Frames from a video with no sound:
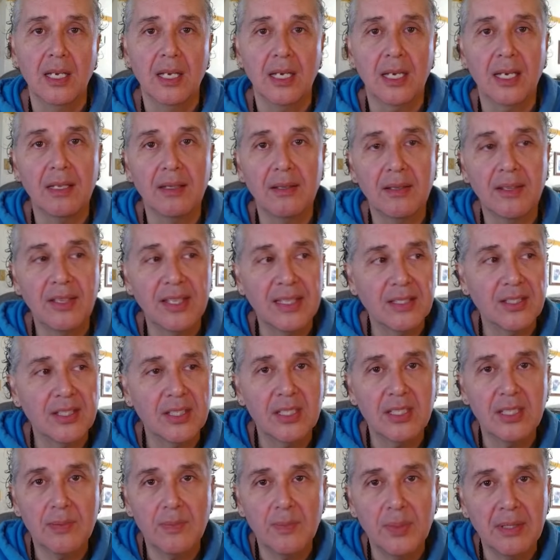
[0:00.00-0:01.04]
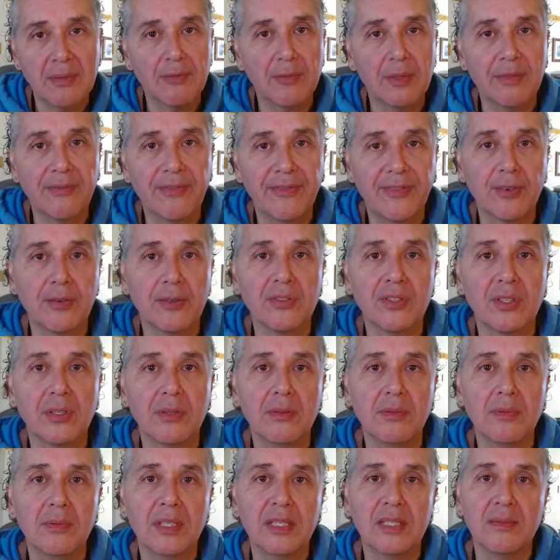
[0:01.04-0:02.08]
and this has been referred
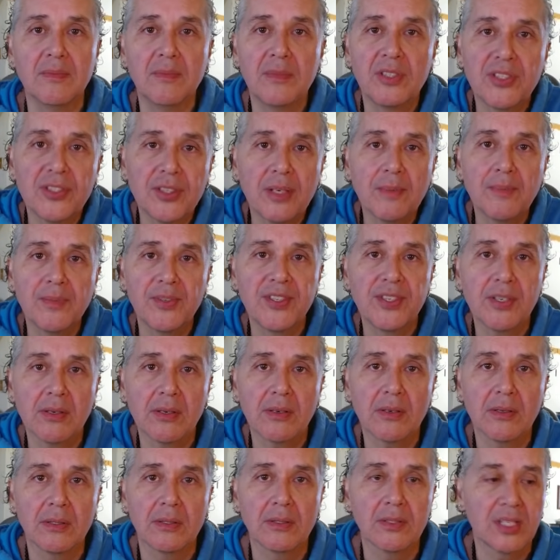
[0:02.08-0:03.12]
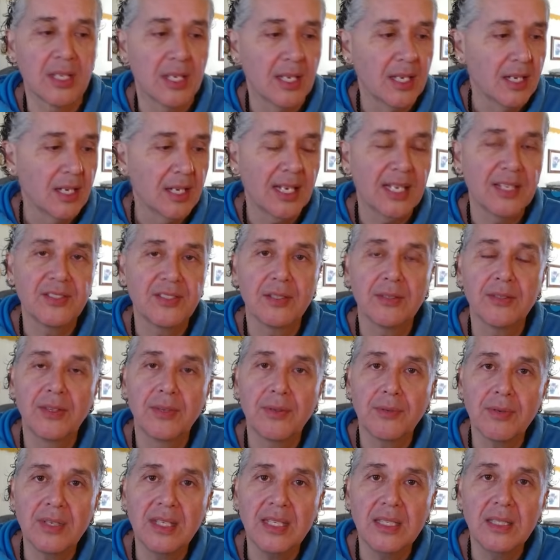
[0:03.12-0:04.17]
to in some circles as the
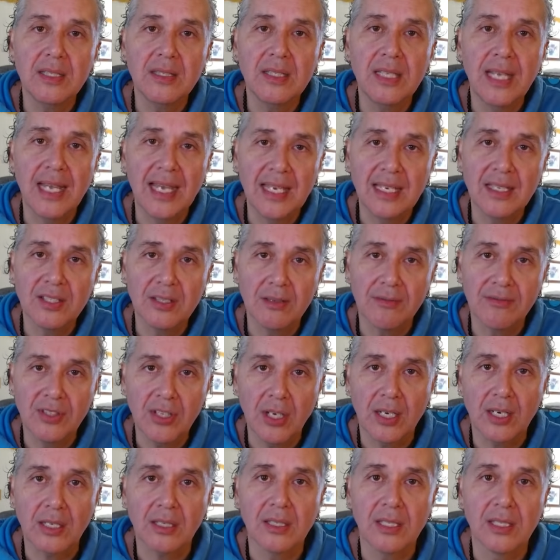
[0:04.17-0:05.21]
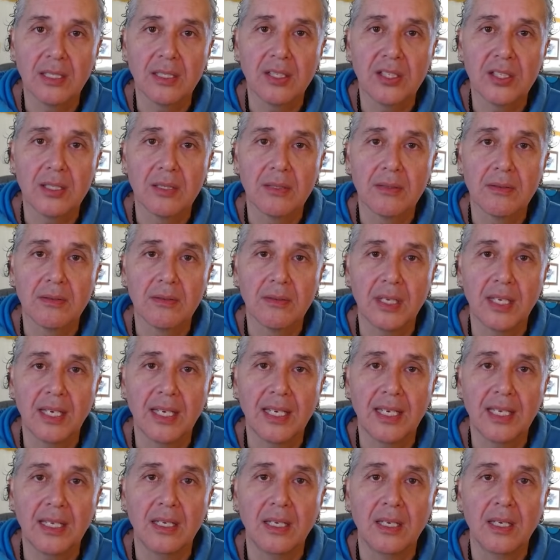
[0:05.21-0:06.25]
3 days of darkness.
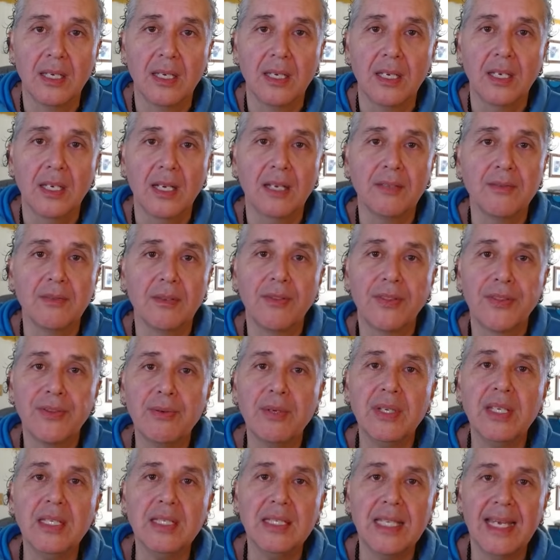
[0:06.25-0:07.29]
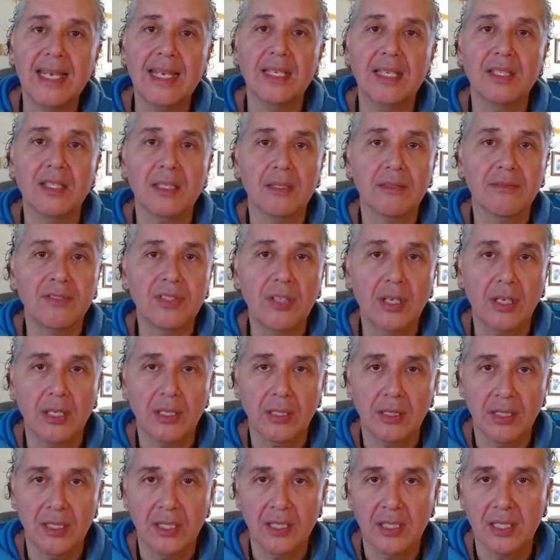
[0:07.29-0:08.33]
Okay, and the 3 days of
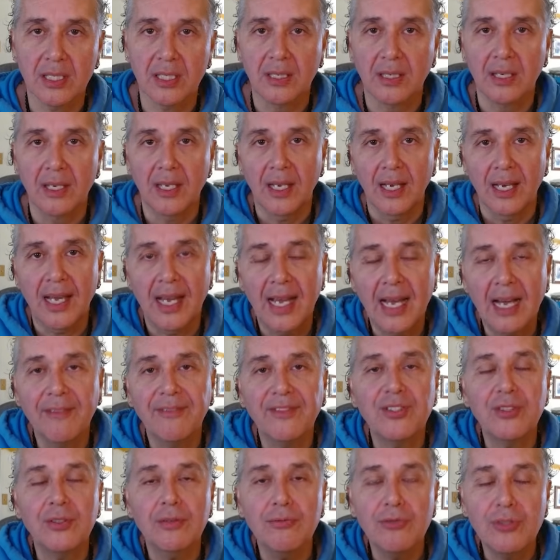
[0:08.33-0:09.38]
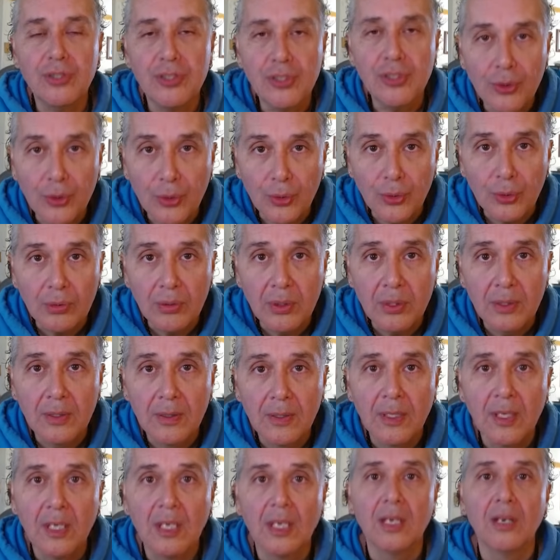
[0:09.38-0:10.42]
darkness have to do
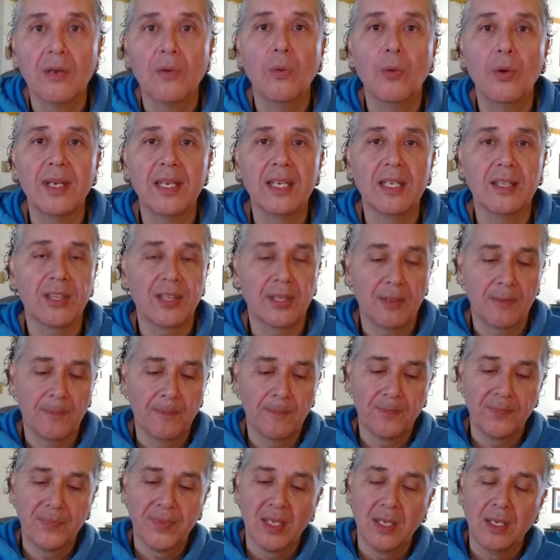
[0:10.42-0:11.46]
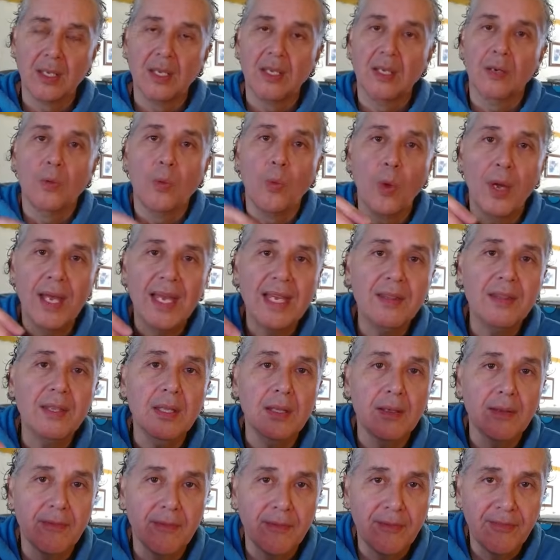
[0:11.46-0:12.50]
with when
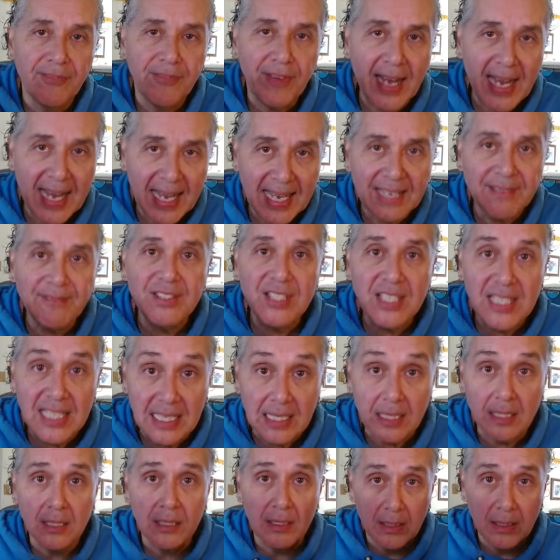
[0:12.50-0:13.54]
5D,